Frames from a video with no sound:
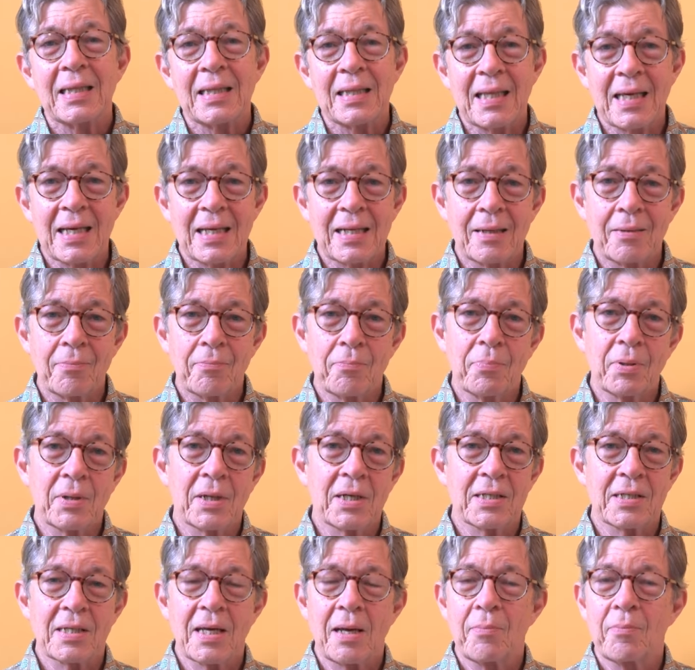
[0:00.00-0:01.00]
that
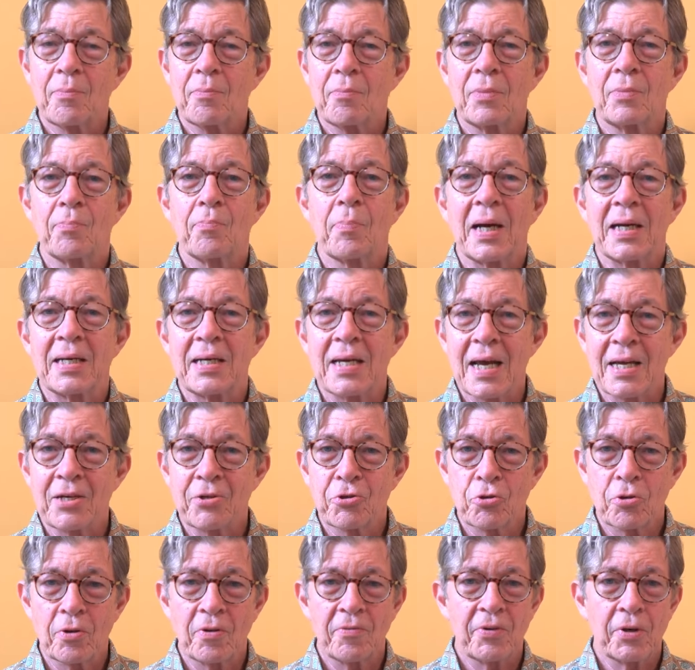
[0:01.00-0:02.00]
because I'm by
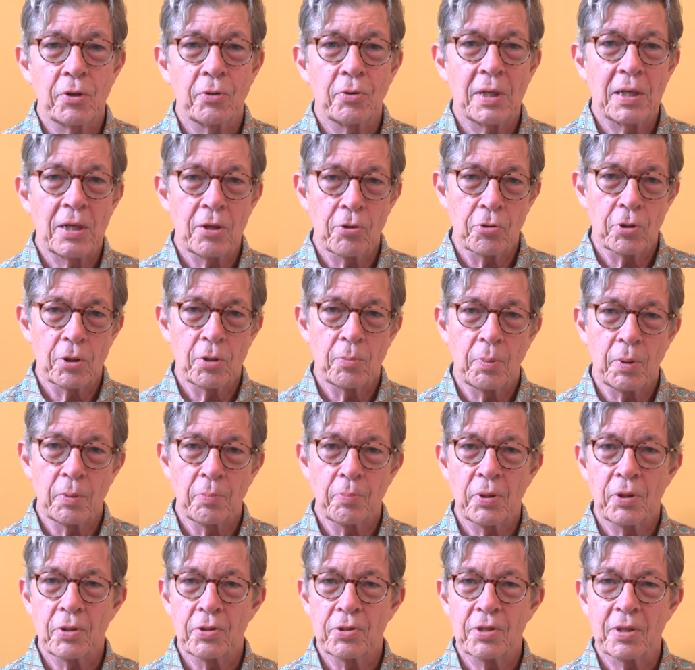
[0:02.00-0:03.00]
nature a very irritable
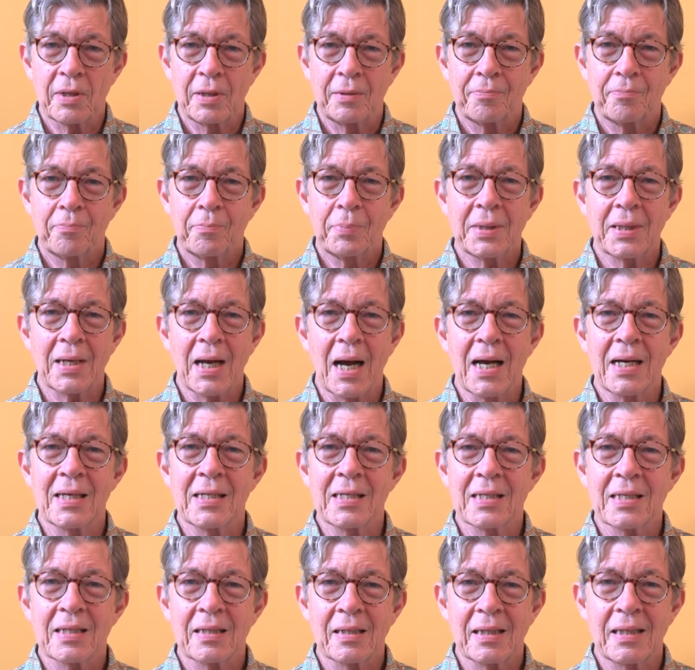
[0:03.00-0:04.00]
person. But
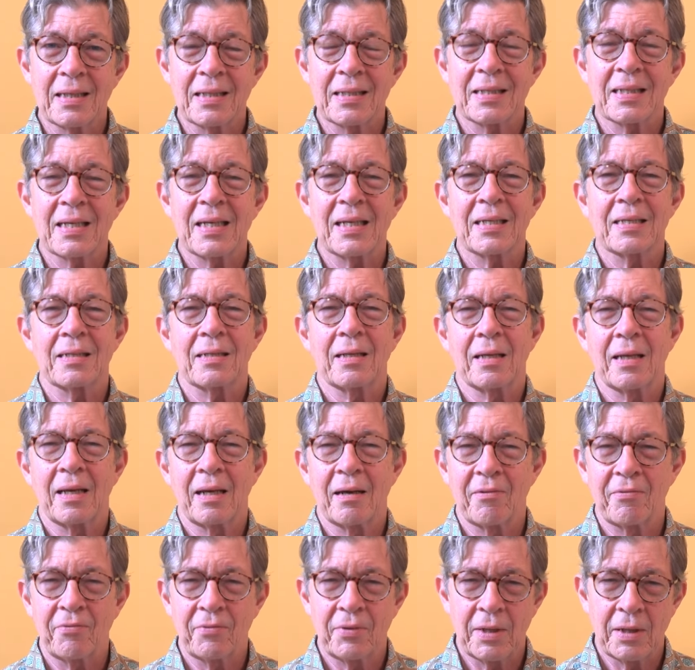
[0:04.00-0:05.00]
honestly, it takes a
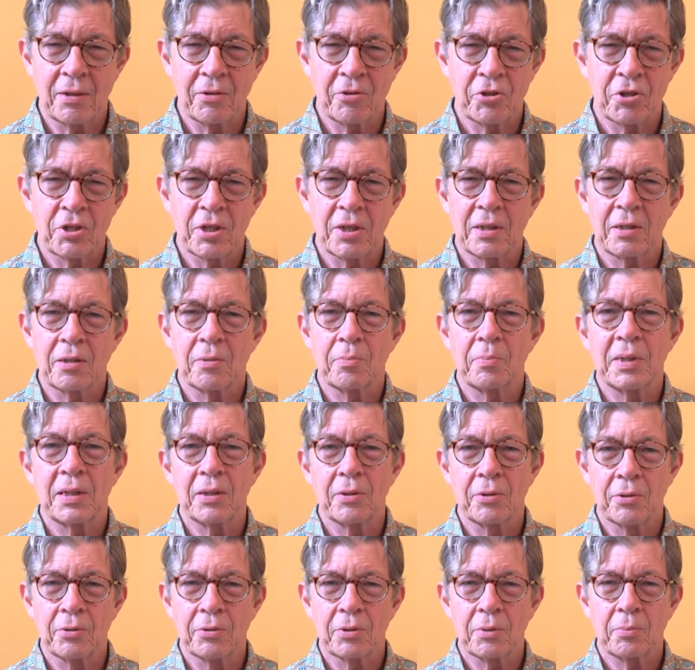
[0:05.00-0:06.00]
lot of energy to
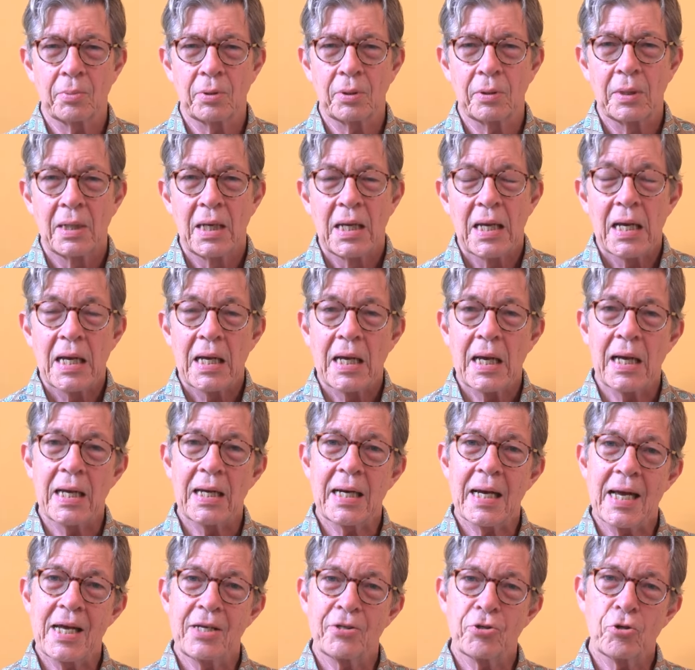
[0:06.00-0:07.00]
be irritable.
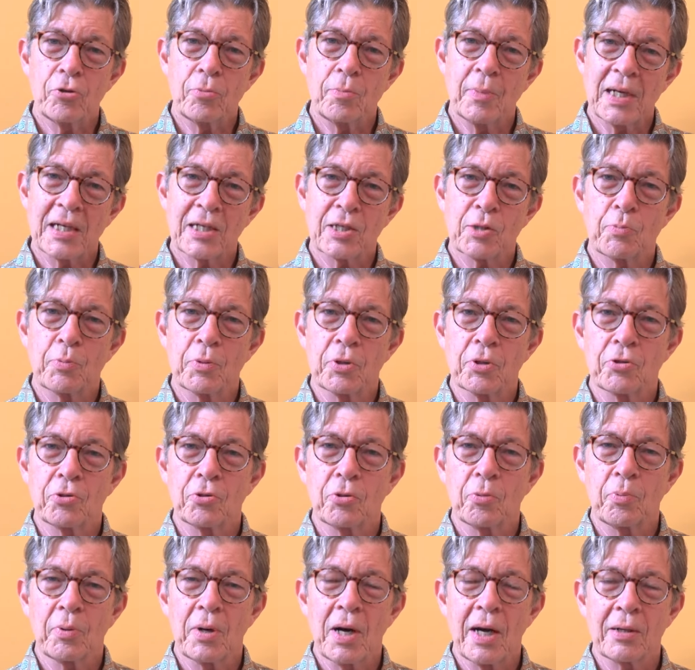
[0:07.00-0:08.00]
And as you make
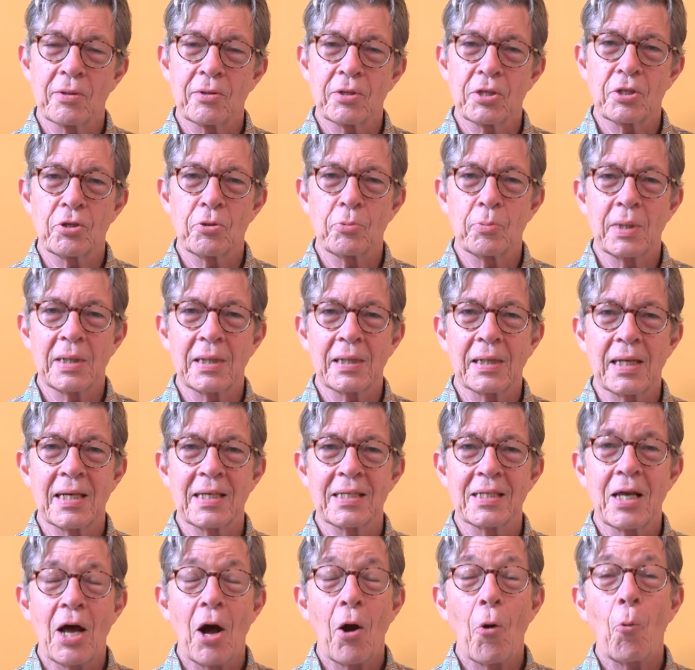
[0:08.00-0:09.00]
spiritual progress, you
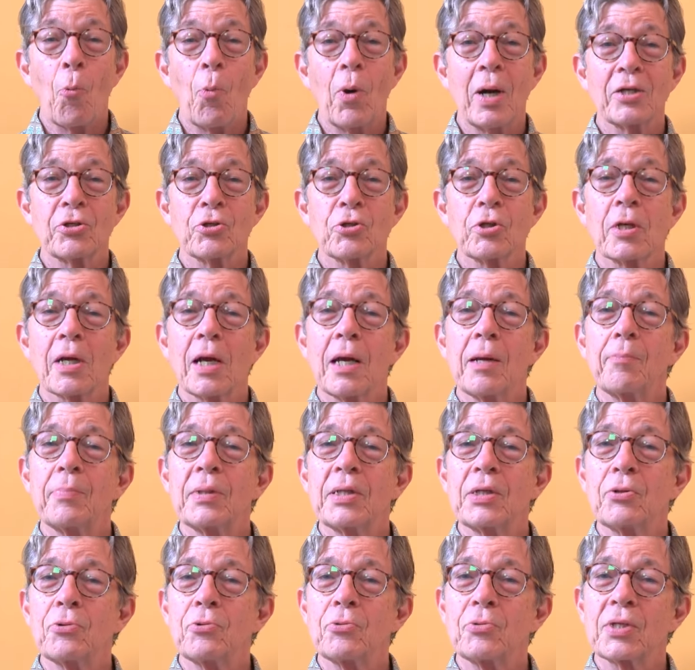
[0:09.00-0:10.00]
realize why should I
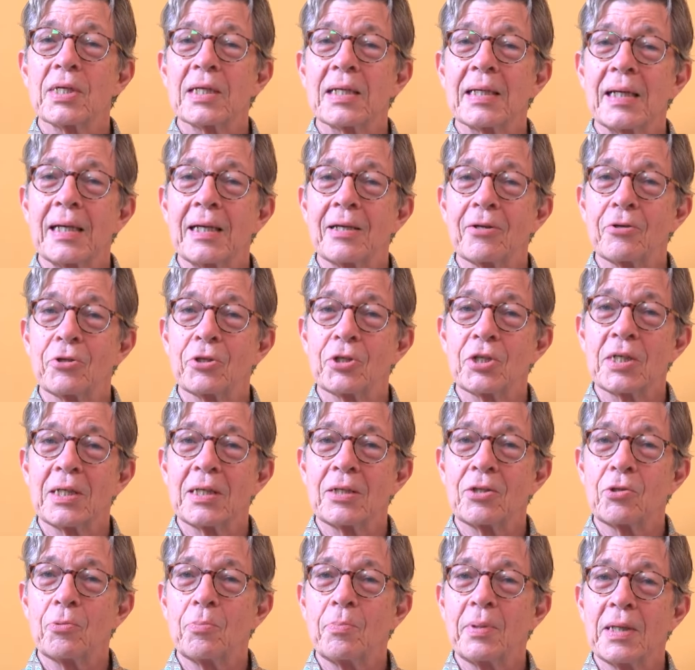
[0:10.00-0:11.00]
be using
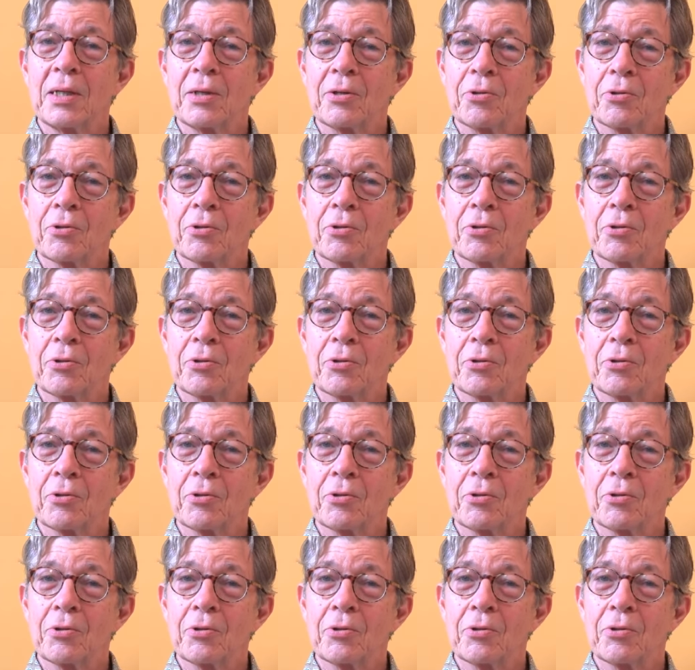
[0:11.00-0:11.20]
energy to be